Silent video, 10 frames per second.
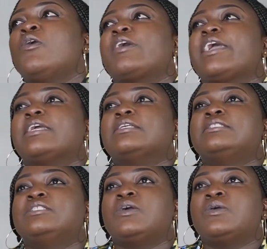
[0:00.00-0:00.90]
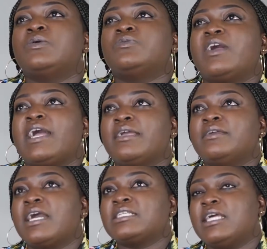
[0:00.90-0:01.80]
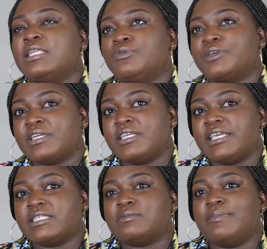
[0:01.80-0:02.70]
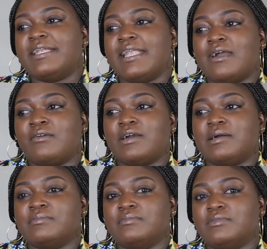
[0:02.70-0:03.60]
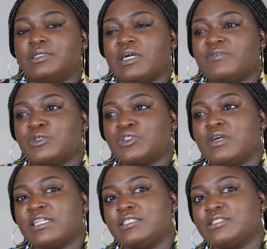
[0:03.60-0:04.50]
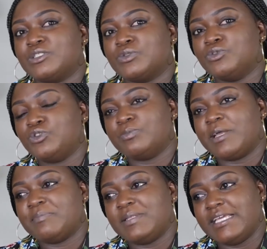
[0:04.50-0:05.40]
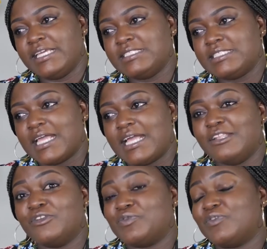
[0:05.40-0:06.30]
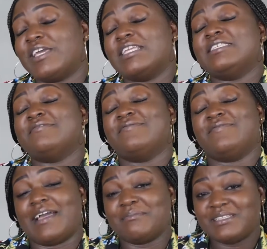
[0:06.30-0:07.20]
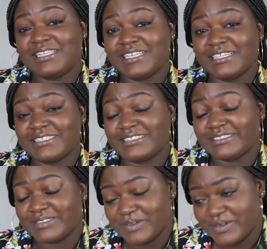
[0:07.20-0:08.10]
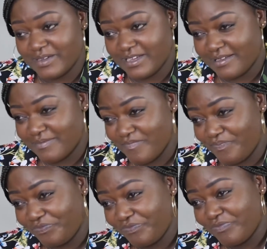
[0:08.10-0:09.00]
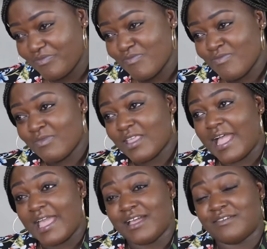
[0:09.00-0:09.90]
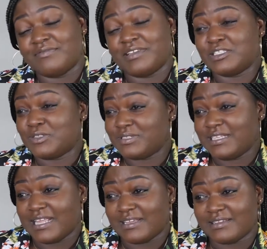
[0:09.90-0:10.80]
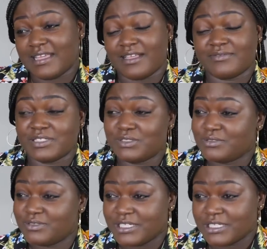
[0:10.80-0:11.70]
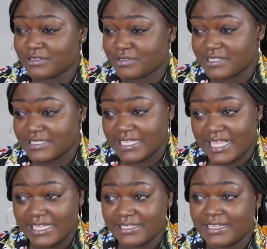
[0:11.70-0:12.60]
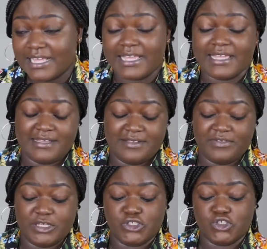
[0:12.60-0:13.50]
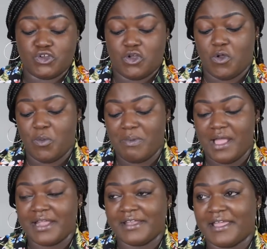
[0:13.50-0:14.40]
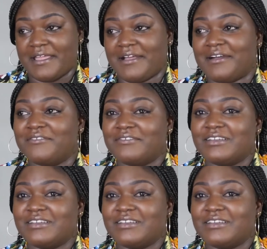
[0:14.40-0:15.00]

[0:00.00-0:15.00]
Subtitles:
Okay, so I actually work, yes, but now I've also added school to my plate and not forgetting family. So I have a toddler, I have a 2-year-old son, I have a job, and I have